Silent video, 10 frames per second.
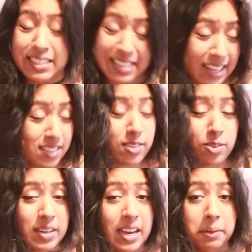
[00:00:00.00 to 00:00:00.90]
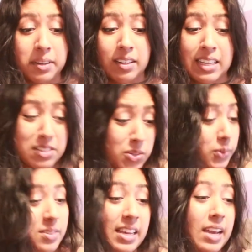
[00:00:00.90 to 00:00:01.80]
It takes under an hour, it's
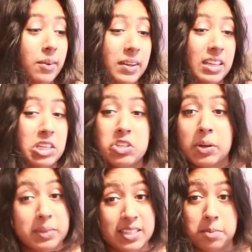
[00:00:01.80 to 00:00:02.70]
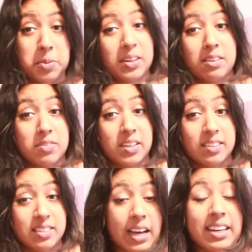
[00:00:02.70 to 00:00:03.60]
not scary, you don't need to book in
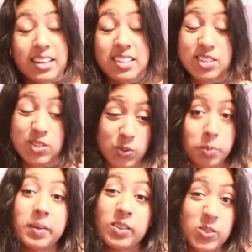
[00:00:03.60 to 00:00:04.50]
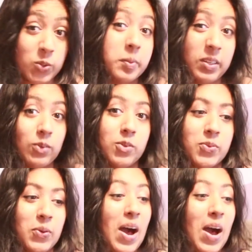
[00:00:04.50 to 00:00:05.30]
advance, and it is super, super useful.